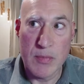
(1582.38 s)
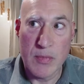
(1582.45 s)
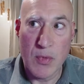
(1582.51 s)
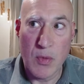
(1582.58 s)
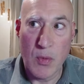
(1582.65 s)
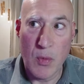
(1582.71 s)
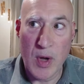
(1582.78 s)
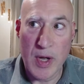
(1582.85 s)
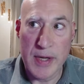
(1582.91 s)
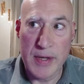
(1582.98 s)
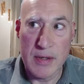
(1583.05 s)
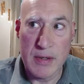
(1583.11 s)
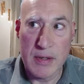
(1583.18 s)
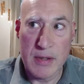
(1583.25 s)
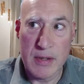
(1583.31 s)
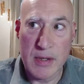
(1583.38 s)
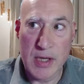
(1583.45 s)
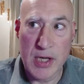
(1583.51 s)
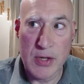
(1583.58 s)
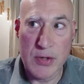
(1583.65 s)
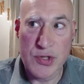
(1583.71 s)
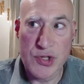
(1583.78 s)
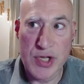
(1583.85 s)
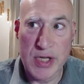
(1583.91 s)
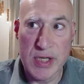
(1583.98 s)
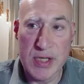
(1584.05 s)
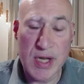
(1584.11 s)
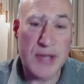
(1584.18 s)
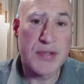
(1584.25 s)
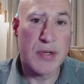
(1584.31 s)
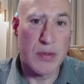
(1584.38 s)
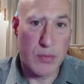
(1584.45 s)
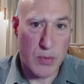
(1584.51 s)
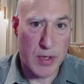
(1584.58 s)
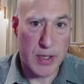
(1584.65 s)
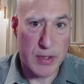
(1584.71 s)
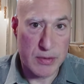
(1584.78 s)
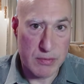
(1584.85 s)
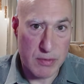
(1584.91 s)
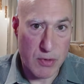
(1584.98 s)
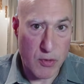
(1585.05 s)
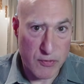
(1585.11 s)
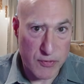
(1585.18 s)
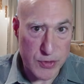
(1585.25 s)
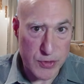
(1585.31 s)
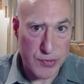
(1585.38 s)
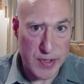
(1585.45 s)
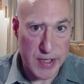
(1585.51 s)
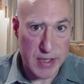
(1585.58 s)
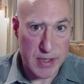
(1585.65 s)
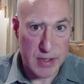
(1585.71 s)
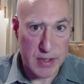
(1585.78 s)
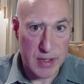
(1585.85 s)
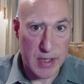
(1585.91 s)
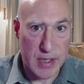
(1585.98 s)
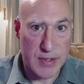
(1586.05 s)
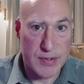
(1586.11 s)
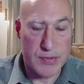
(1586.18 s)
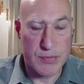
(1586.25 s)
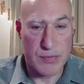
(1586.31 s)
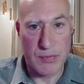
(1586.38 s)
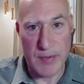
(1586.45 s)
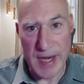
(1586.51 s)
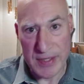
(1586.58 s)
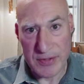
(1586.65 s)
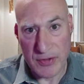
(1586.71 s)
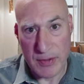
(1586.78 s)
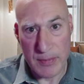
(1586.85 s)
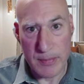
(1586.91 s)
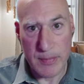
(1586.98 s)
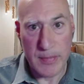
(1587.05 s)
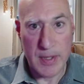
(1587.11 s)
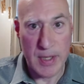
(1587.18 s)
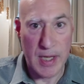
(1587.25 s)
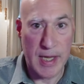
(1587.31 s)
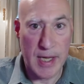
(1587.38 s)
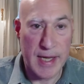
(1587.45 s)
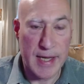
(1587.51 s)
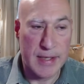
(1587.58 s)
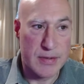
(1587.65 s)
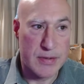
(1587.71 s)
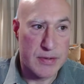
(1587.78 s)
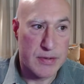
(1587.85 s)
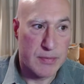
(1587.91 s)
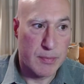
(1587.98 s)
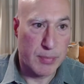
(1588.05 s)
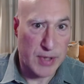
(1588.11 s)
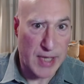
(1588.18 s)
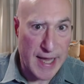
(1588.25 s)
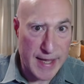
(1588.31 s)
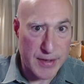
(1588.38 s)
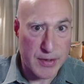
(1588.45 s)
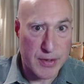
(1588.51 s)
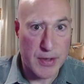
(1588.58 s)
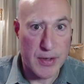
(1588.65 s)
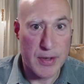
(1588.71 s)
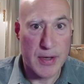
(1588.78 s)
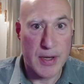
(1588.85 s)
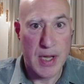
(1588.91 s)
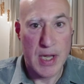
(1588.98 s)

what he or she doesn't want to overtreat is rectum and bladder,